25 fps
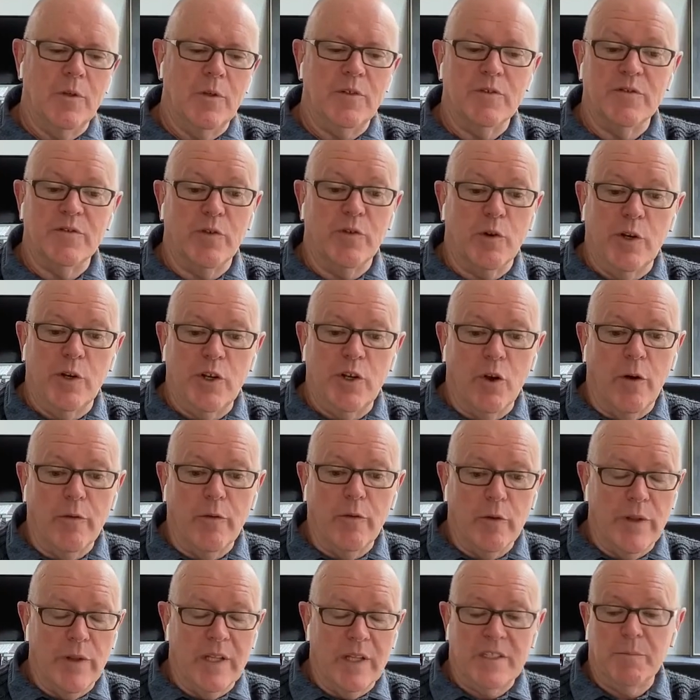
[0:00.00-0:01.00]
which was very
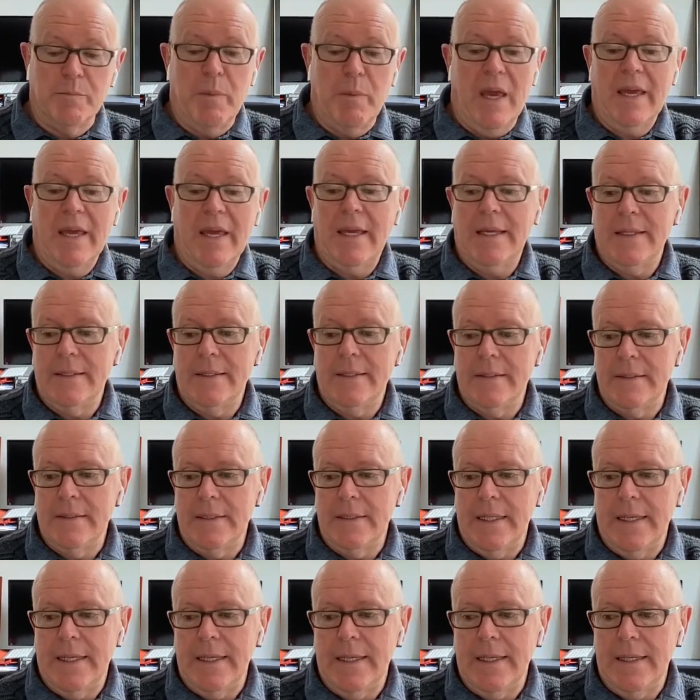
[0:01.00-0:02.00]
novel. That's back
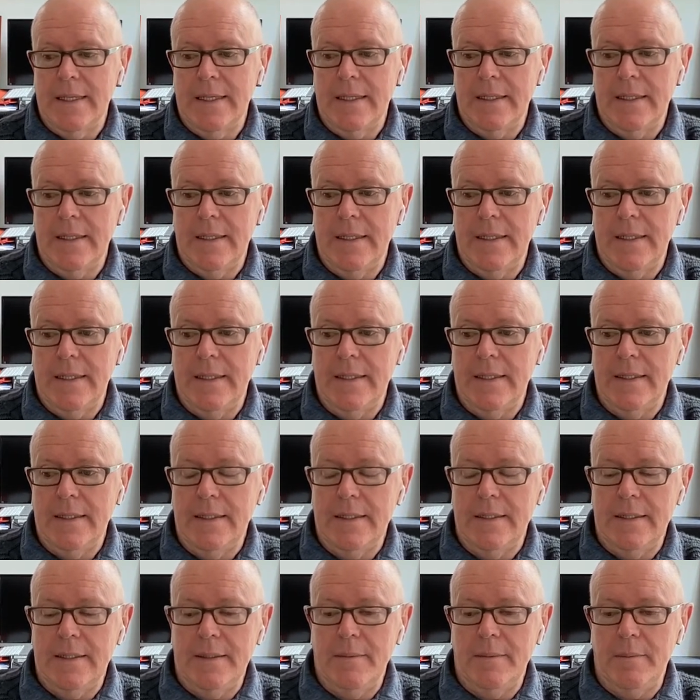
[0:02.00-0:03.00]
in uh,
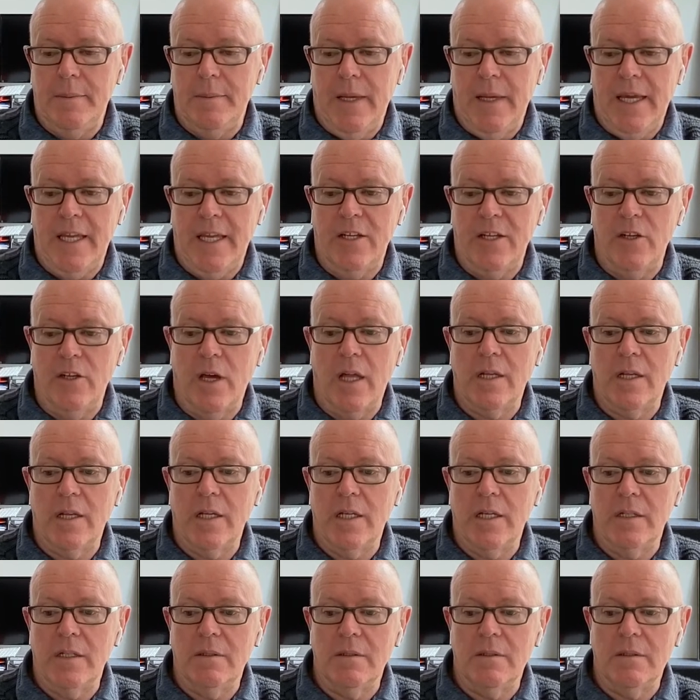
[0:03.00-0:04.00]
back in
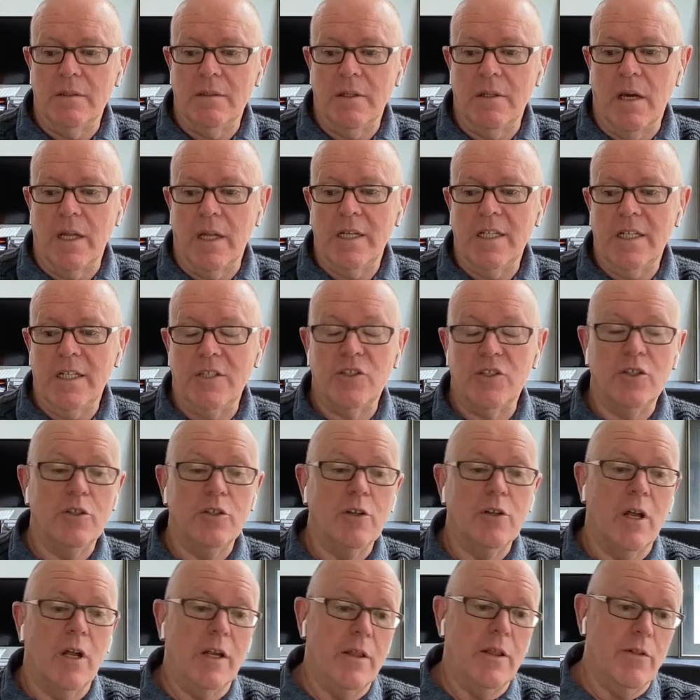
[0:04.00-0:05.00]
nineteen
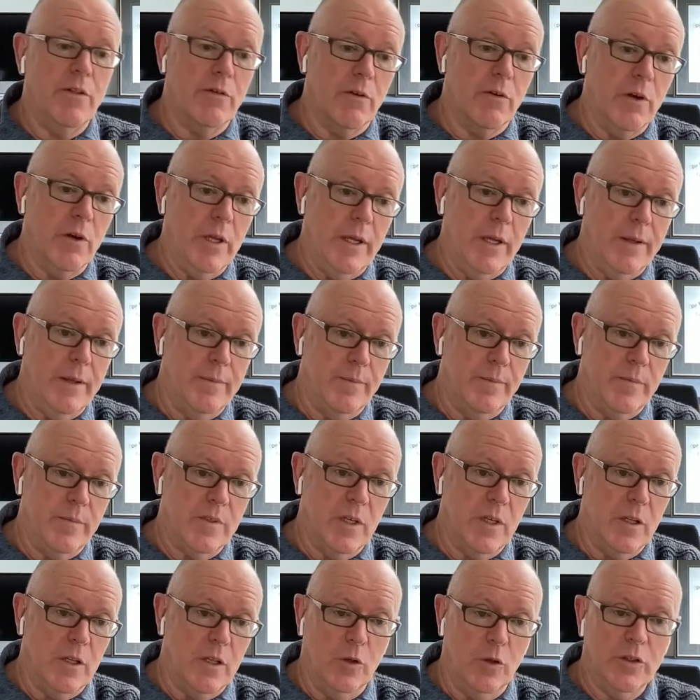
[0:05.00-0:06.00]
ninety-two, ninety-three,
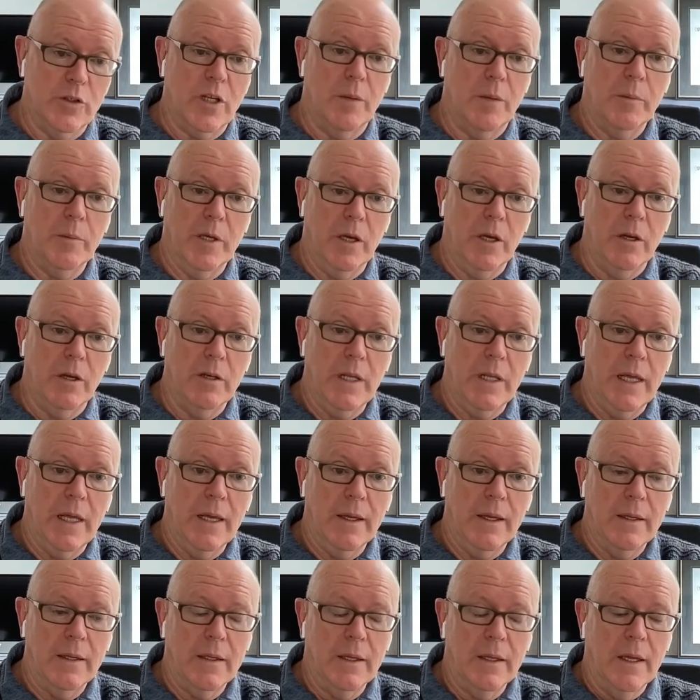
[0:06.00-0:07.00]
so a long time ago
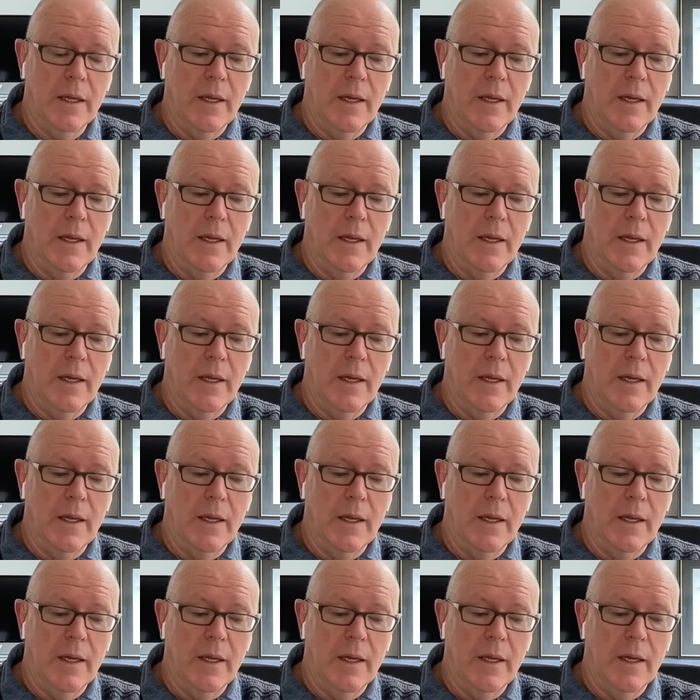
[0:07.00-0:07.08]
now.